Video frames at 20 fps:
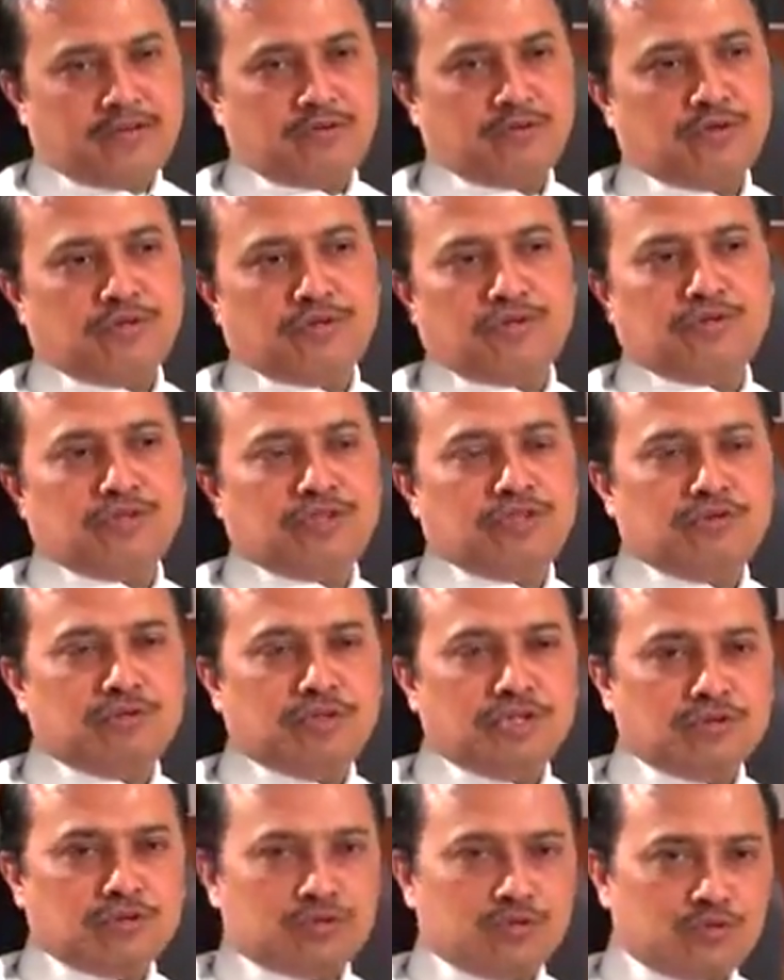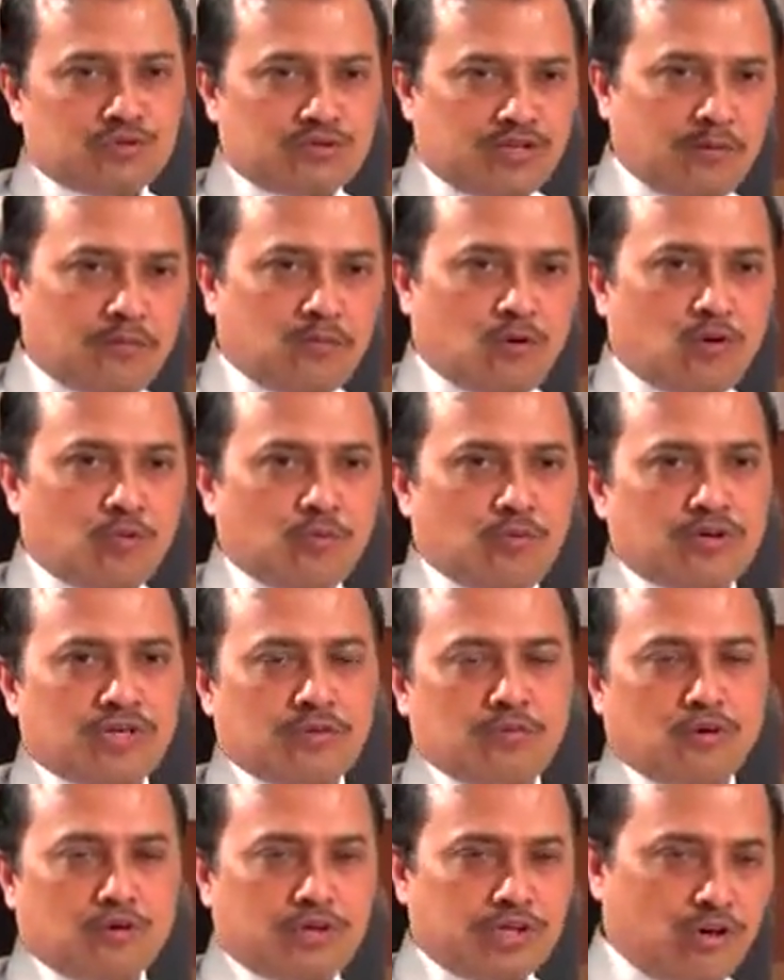You need to do some homework
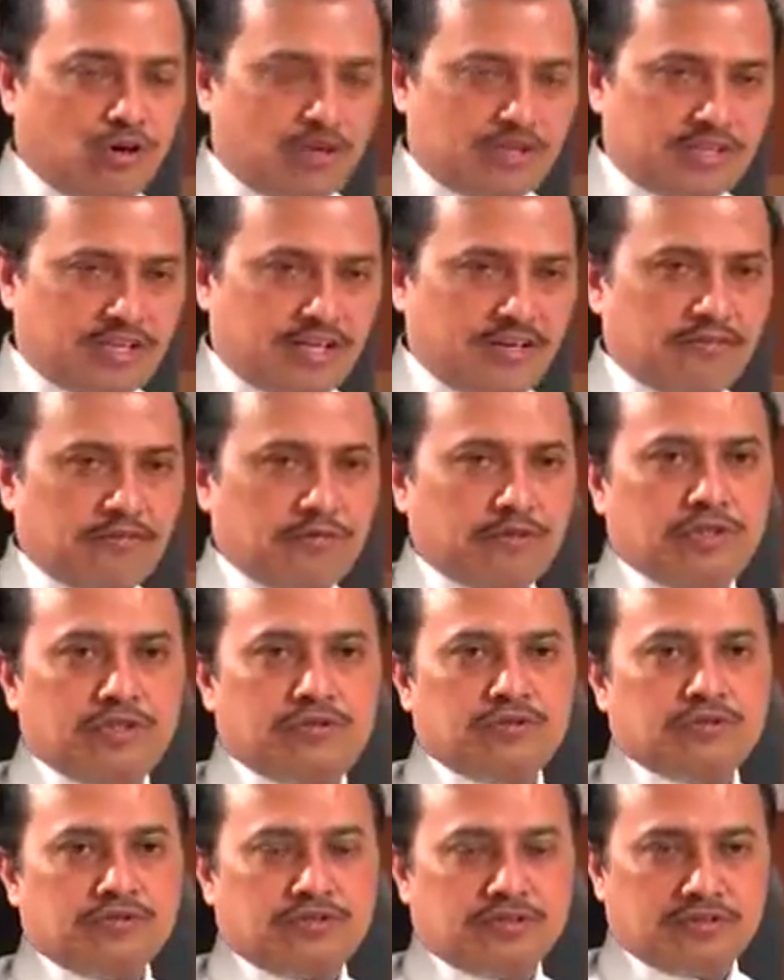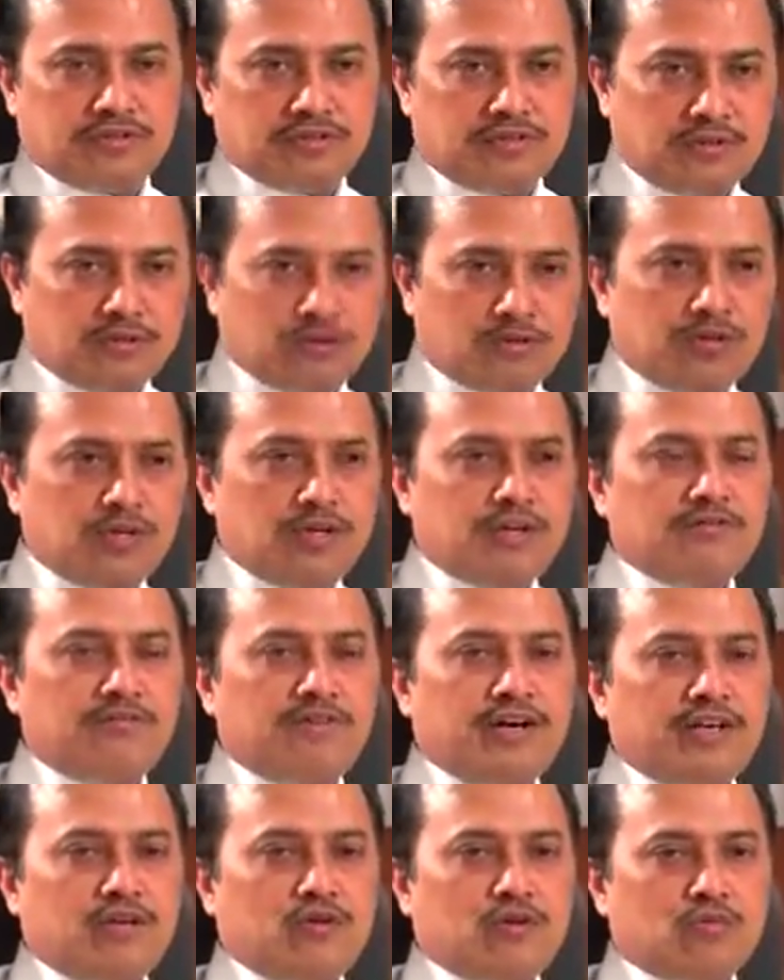about yourself. You need to
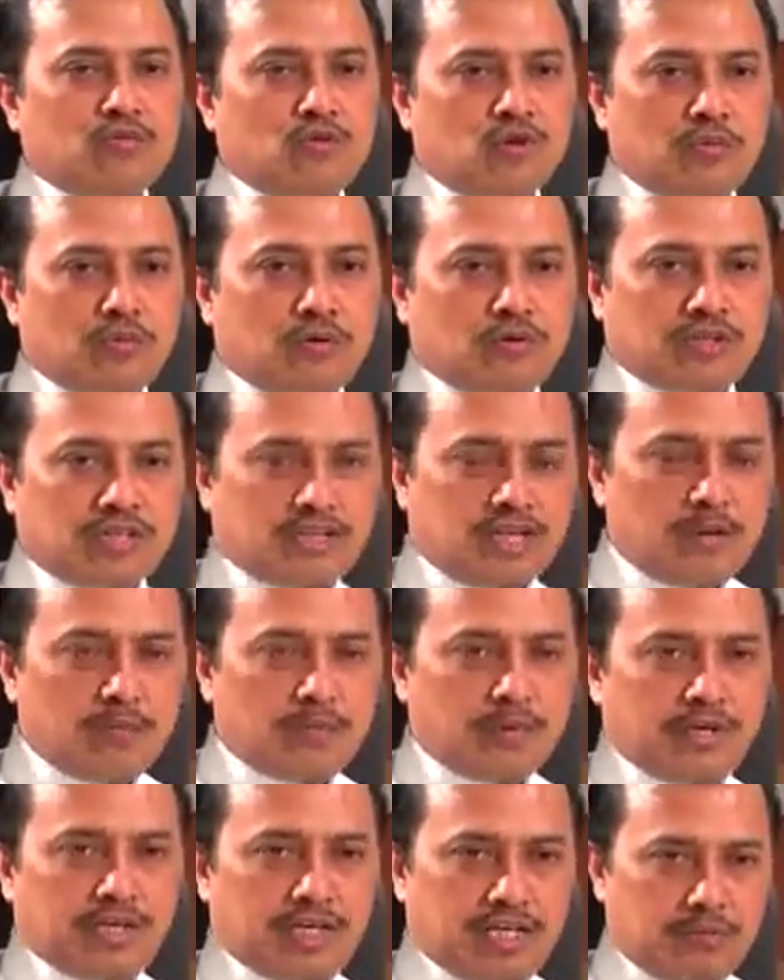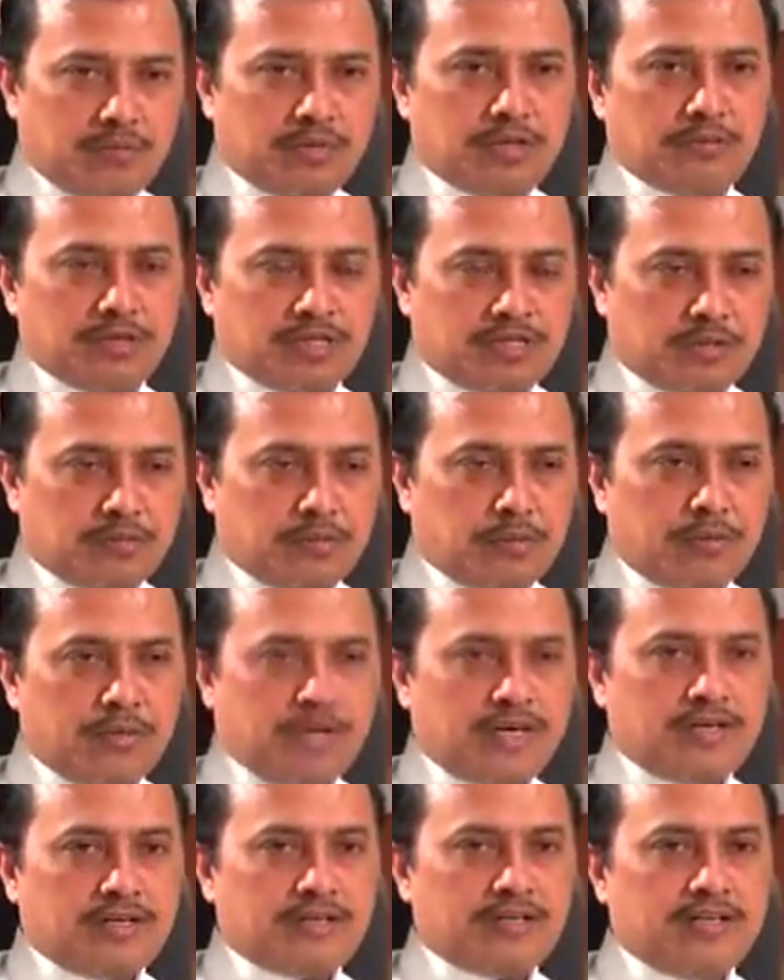find out more about the company and be better
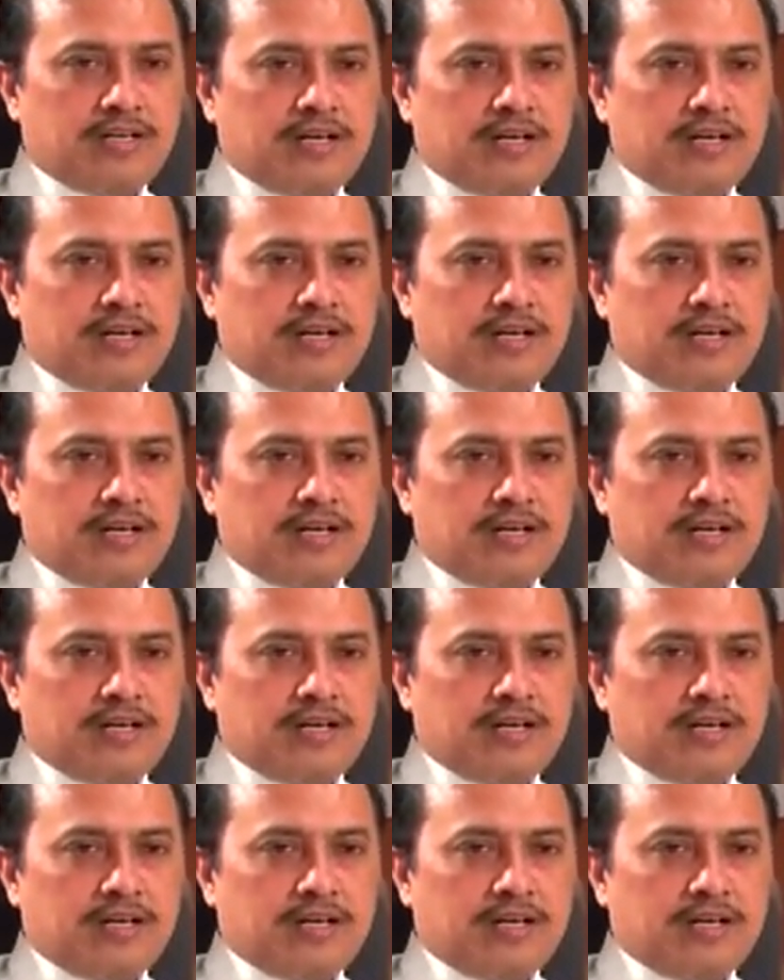prepared.